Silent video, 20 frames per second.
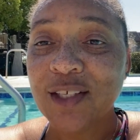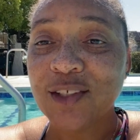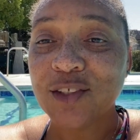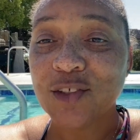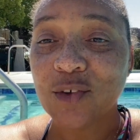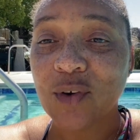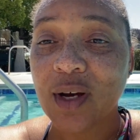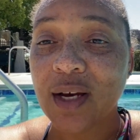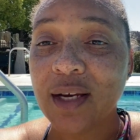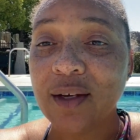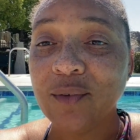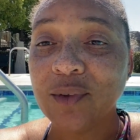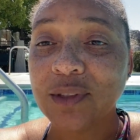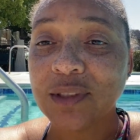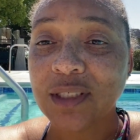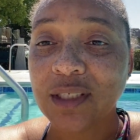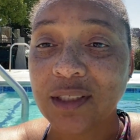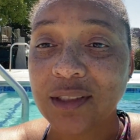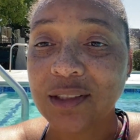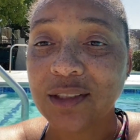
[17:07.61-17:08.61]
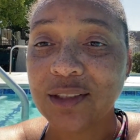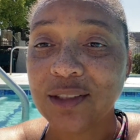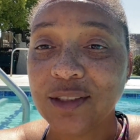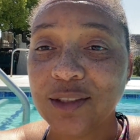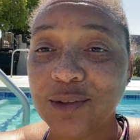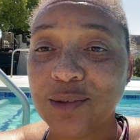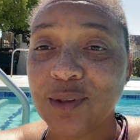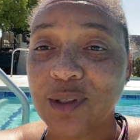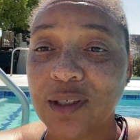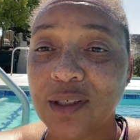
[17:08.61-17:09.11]
So I will talk to
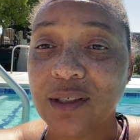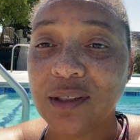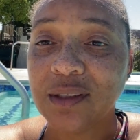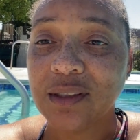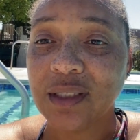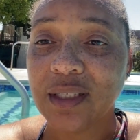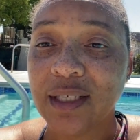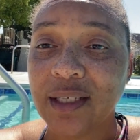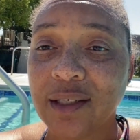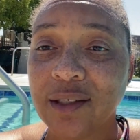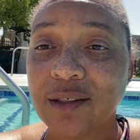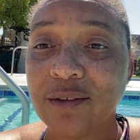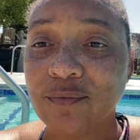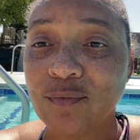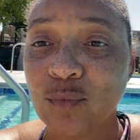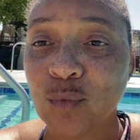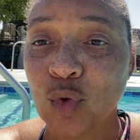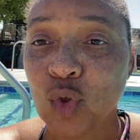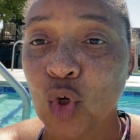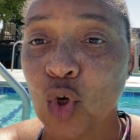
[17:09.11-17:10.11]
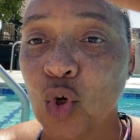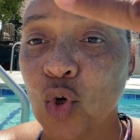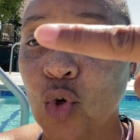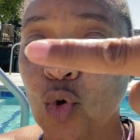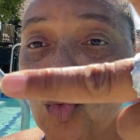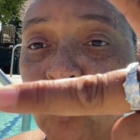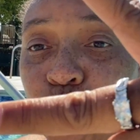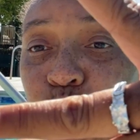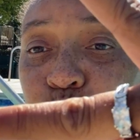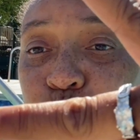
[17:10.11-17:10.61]
you all later.
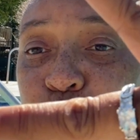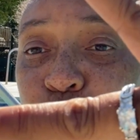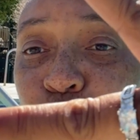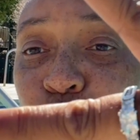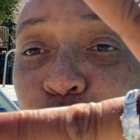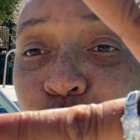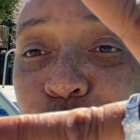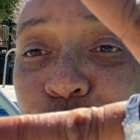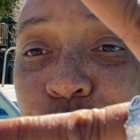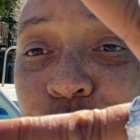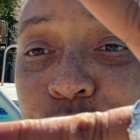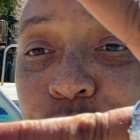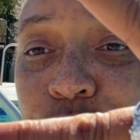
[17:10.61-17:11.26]
Peace.